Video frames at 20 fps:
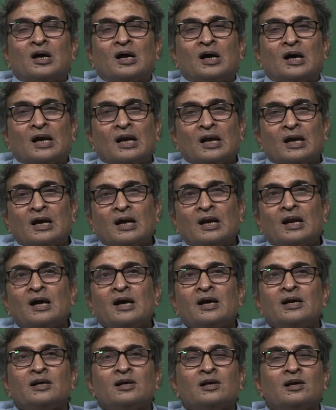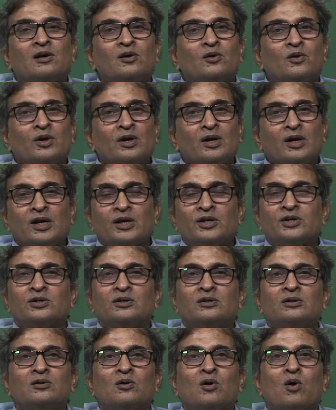alkaline
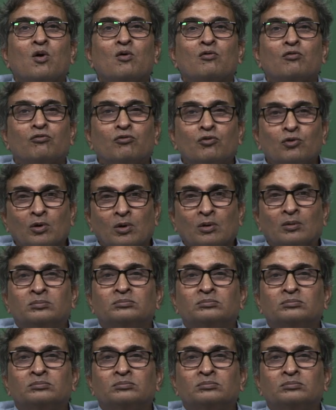chlorination of wool,